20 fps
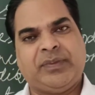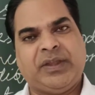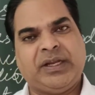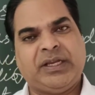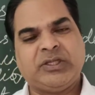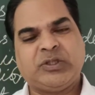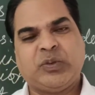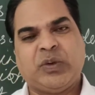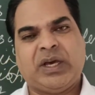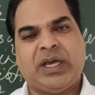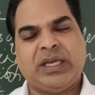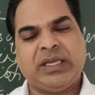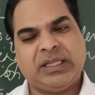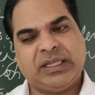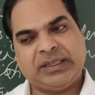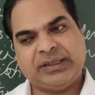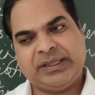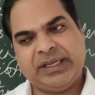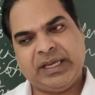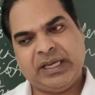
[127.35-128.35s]
That is why
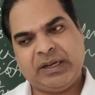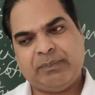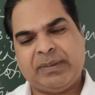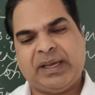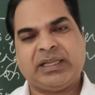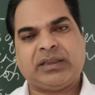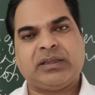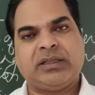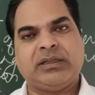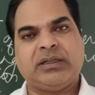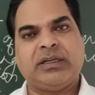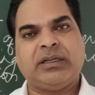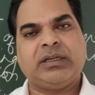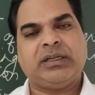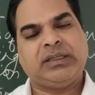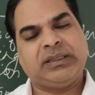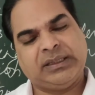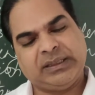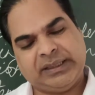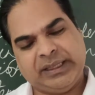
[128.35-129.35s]
their
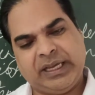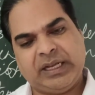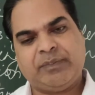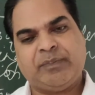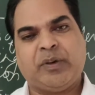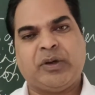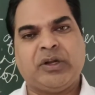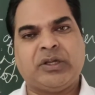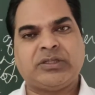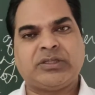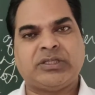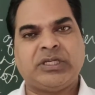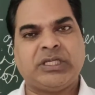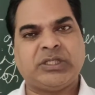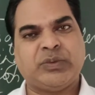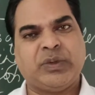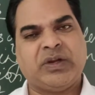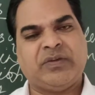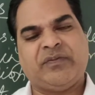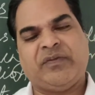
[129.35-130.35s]
method, their policies
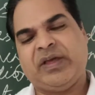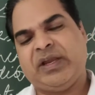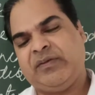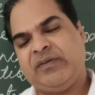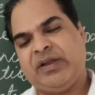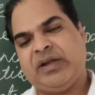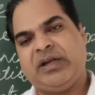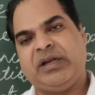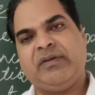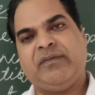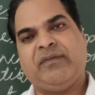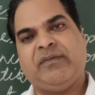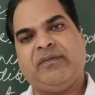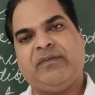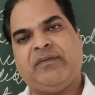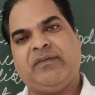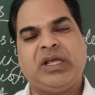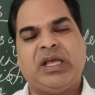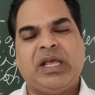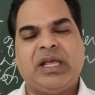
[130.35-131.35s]
were very, very
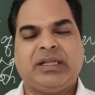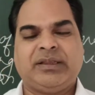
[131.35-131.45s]
different.